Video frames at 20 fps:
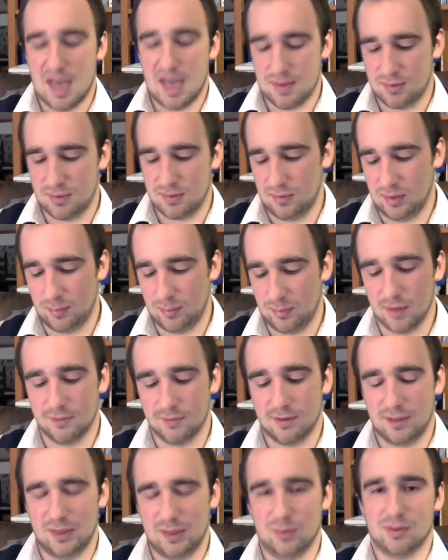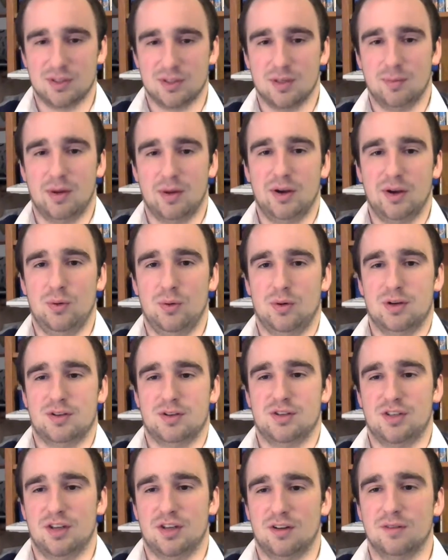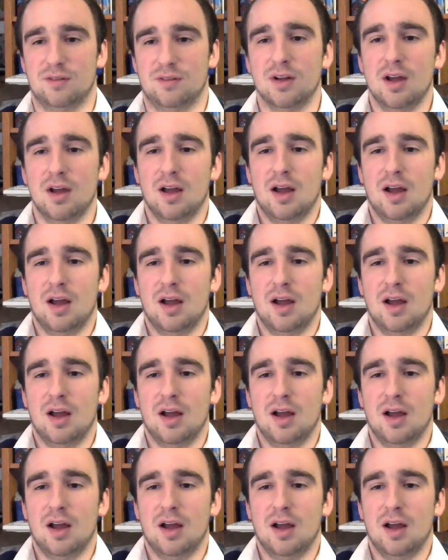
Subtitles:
absolutely perfectly with somebody who can shove